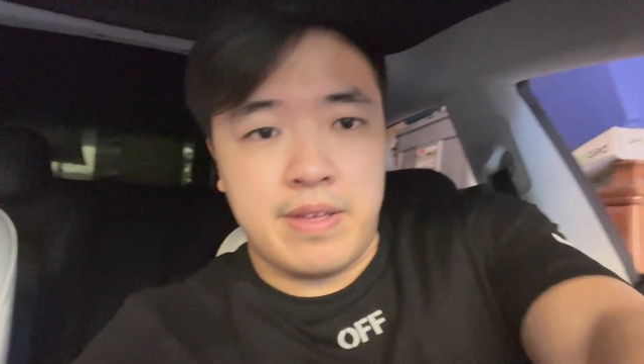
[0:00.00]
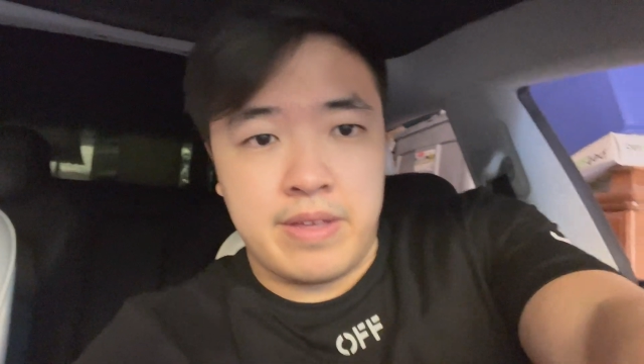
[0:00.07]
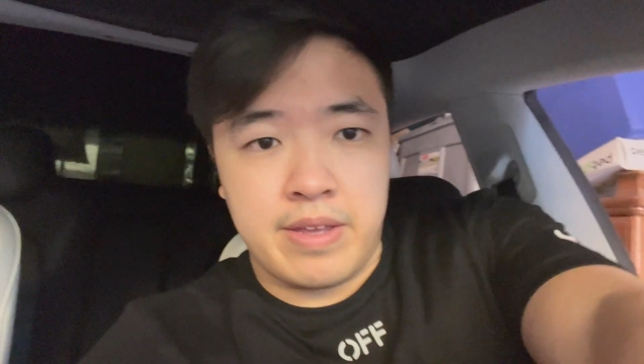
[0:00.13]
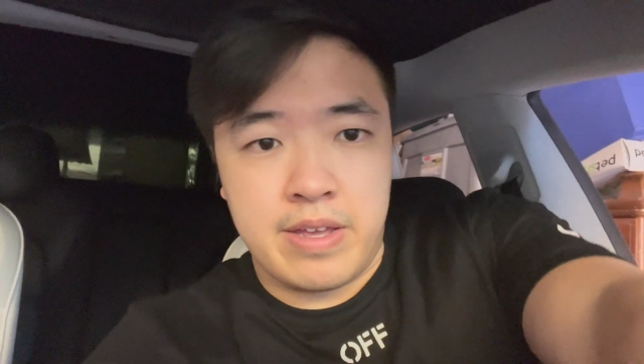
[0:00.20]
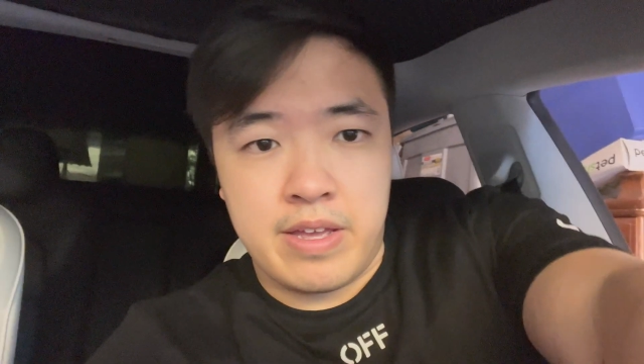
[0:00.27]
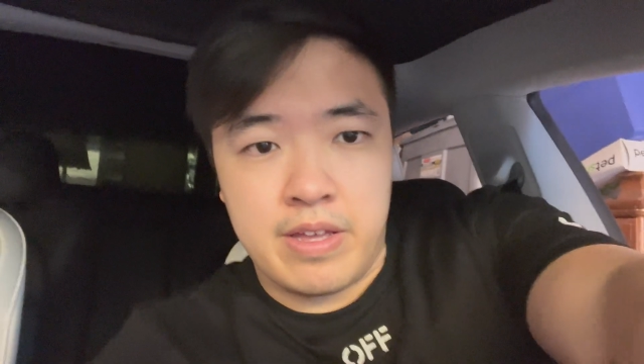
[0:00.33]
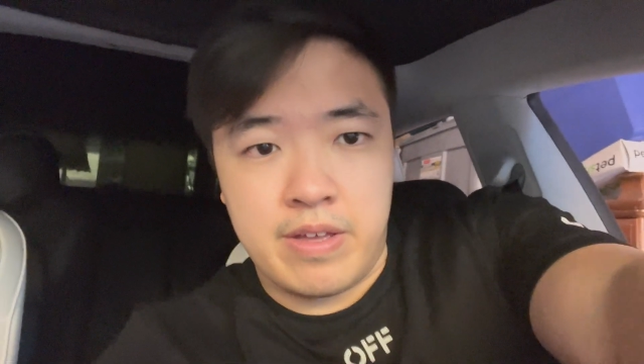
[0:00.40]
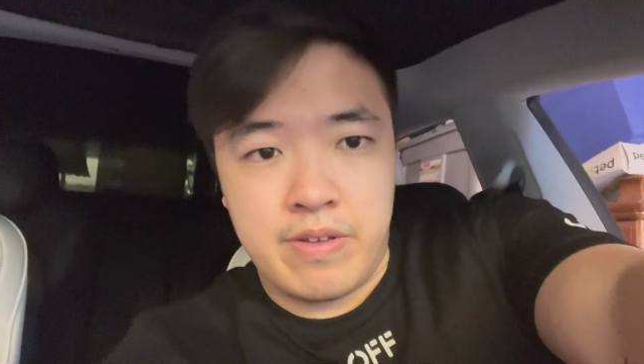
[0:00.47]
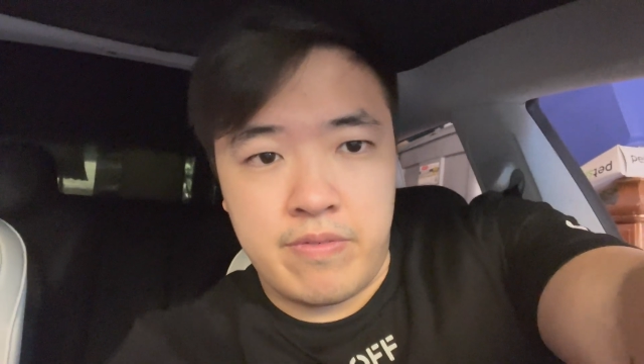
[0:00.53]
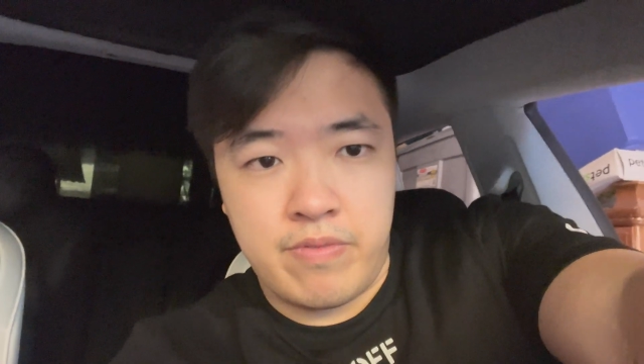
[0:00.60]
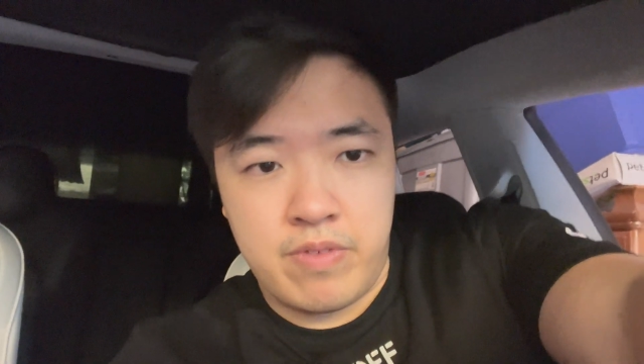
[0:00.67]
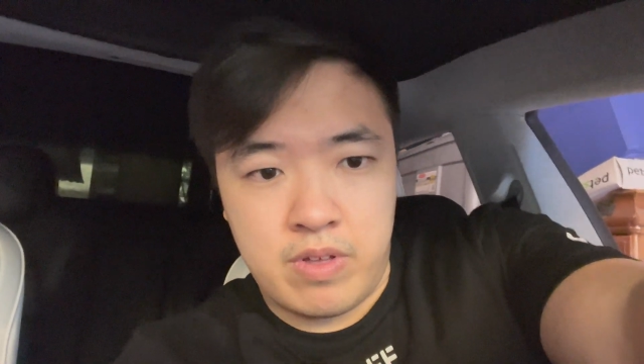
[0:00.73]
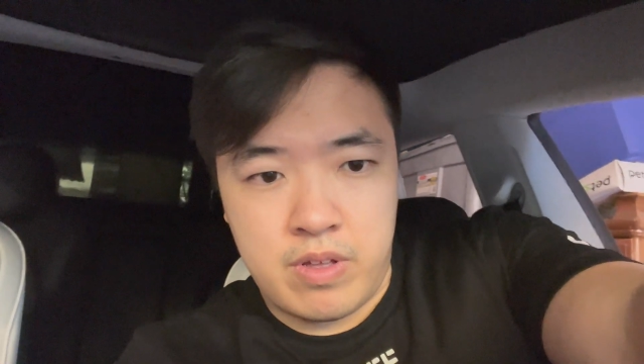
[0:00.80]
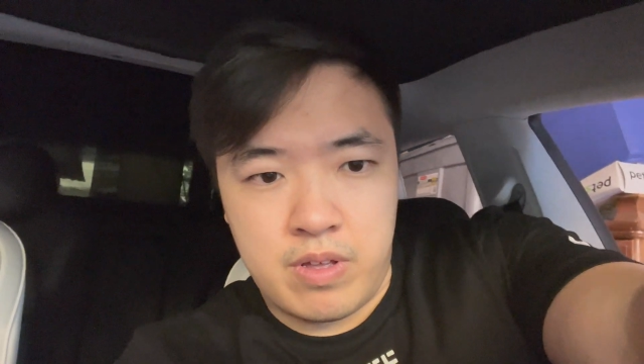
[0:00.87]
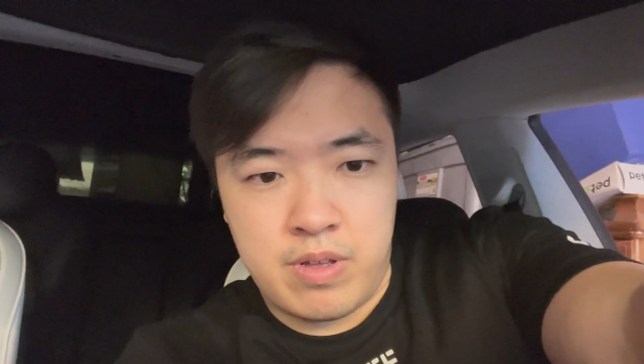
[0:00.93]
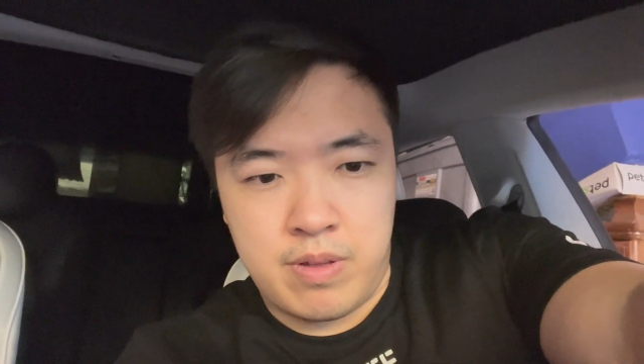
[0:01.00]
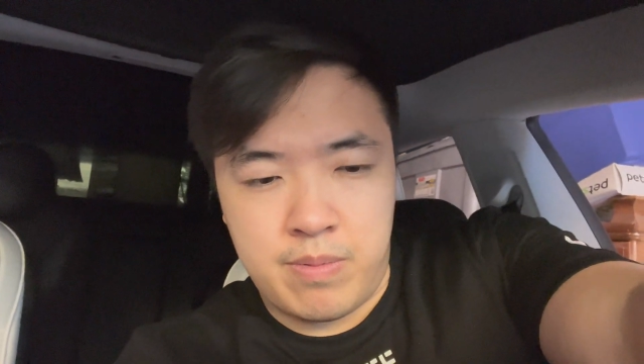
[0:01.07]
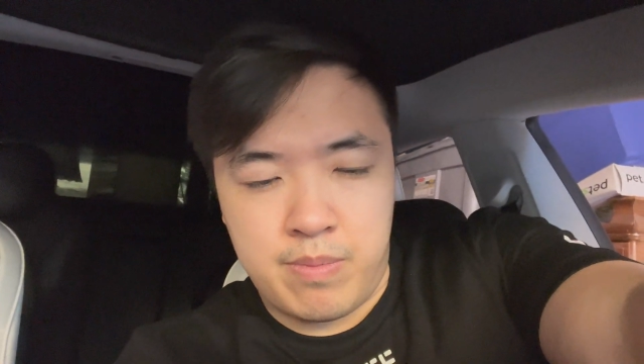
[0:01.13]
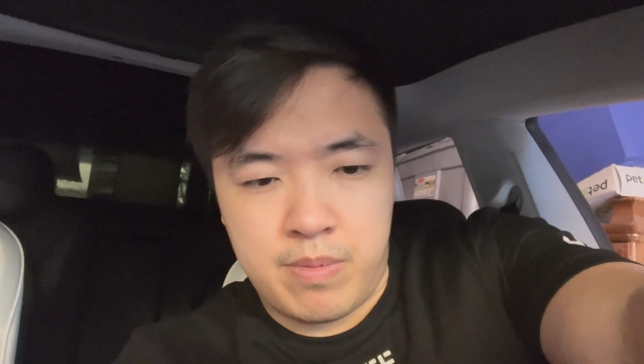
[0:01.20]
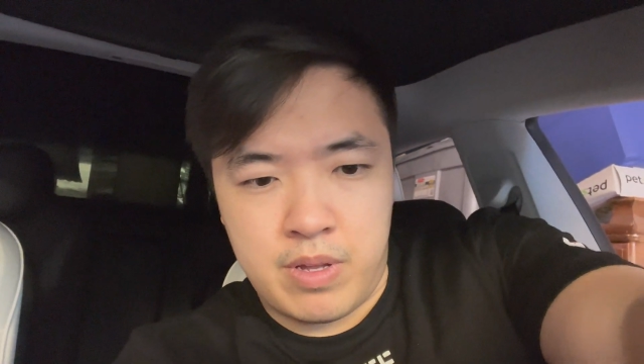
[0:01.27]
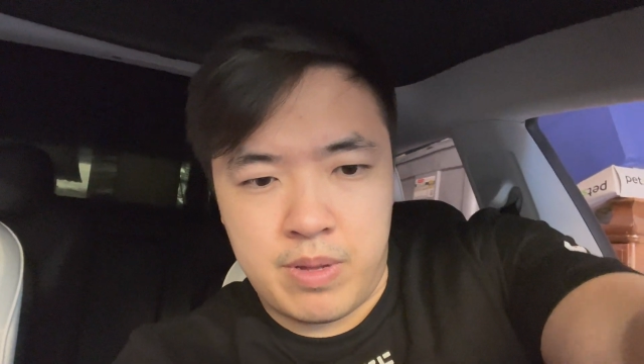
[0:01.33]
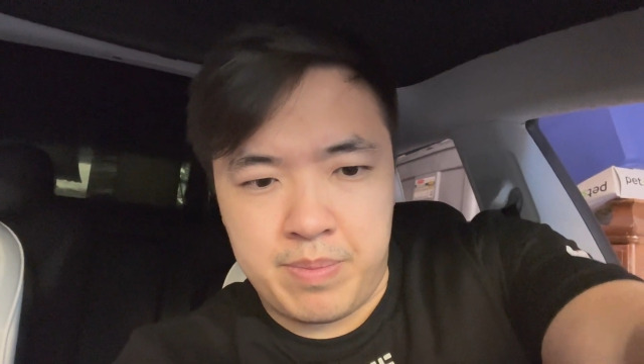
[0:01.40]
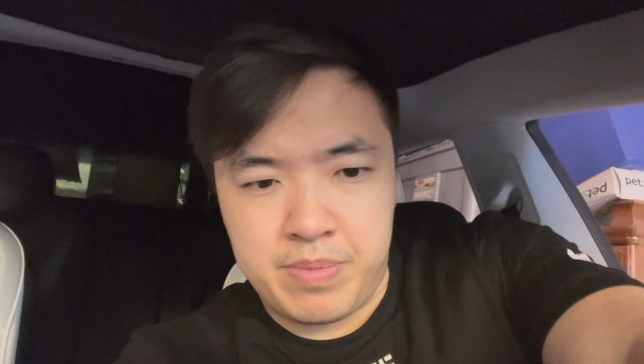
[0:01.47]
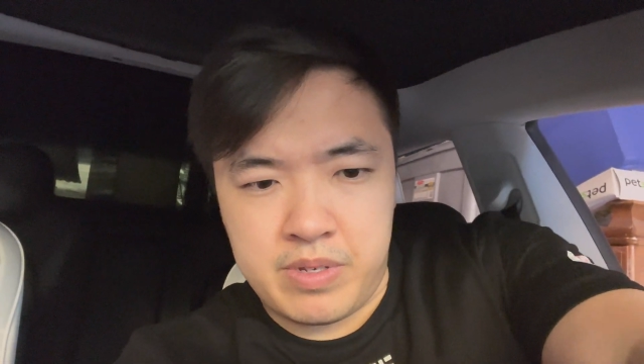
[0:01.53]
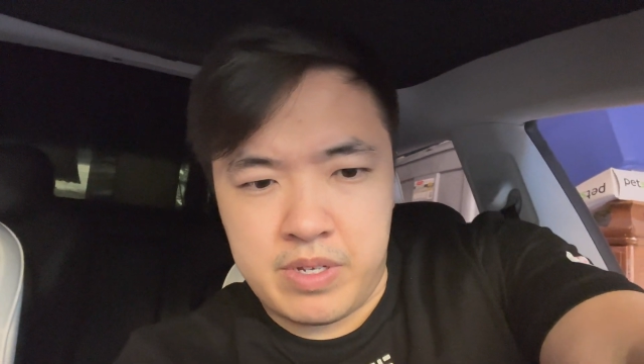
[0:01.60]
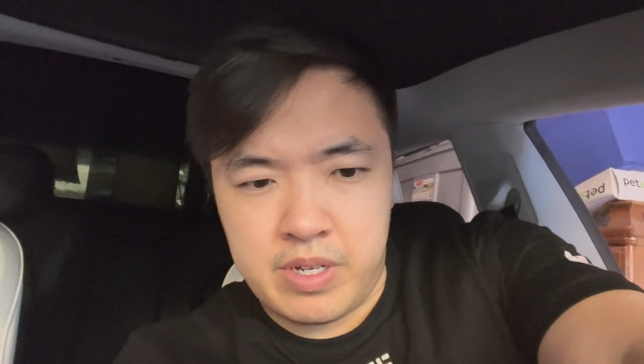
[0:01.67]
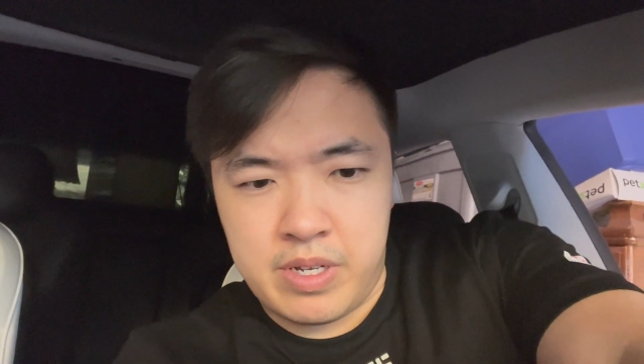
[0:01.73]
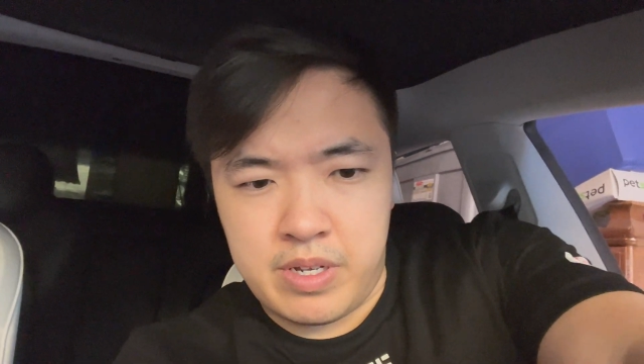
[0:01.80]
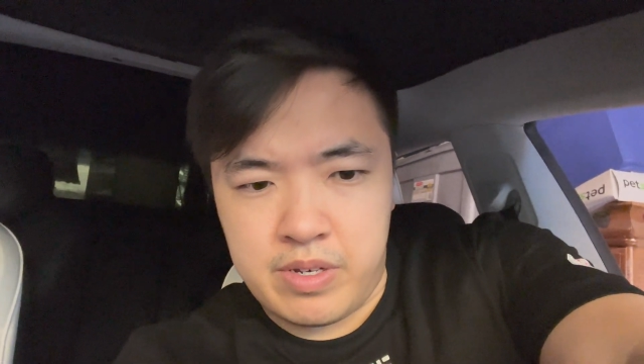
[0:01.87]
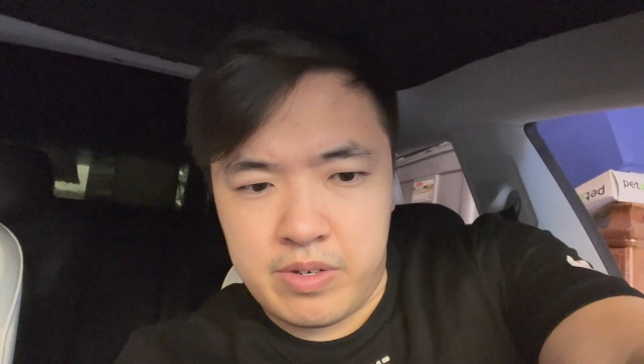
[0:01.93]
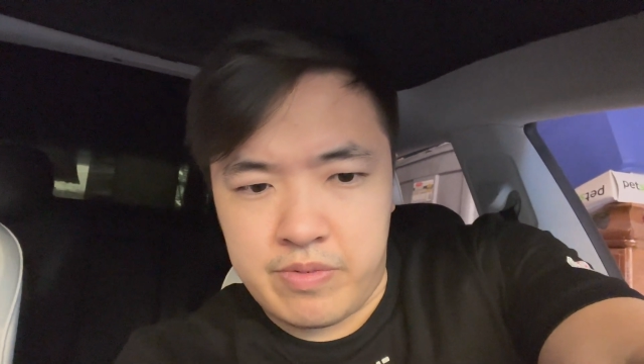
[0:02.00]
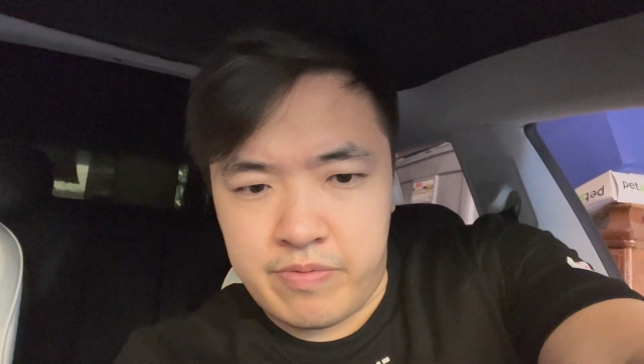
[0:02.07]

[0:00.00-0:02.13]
I have update